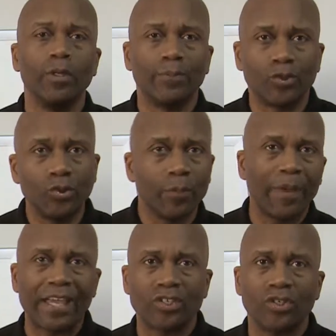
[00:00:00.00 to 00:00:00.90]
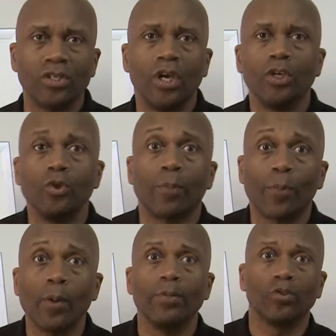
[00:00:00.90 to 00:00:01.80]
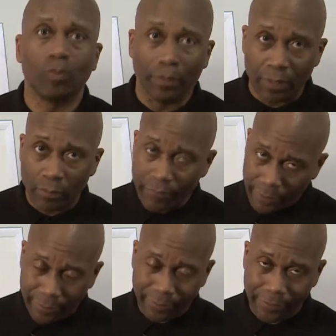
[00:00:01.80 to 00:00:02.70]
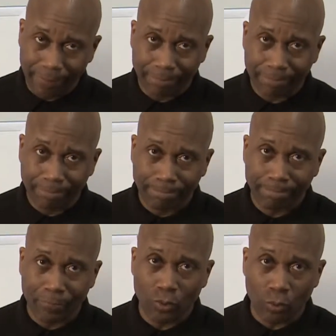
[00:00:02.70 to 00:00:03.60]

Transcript: you pursue your passion, your purpose will be revealed.